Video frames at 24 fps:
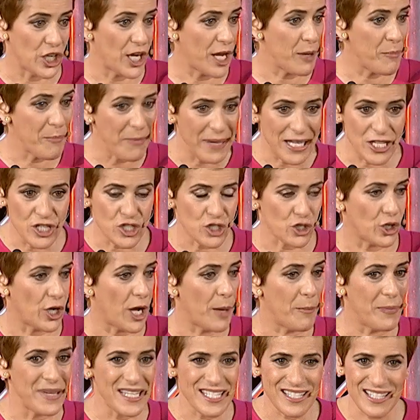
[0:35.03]
a mentor, a
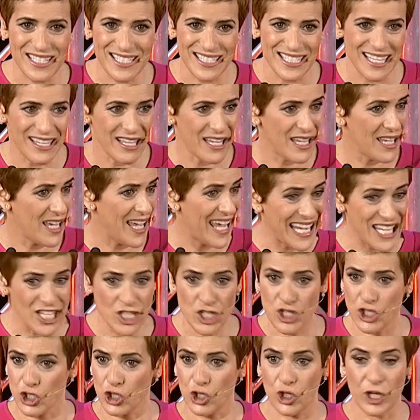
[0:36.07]
business
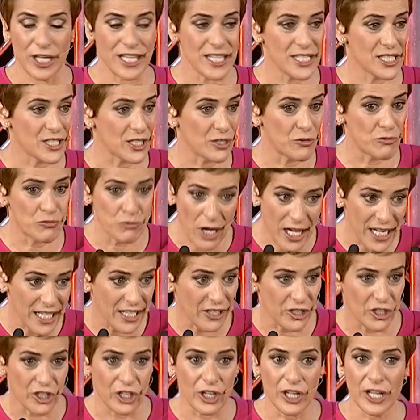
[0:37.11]
angel, he's a
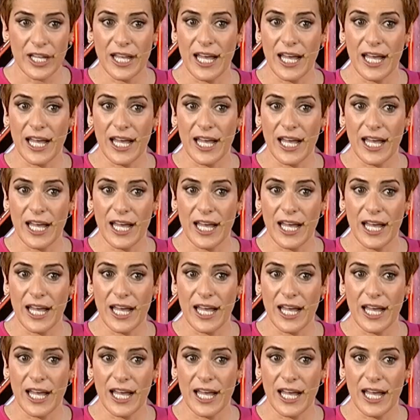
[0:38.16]
writer,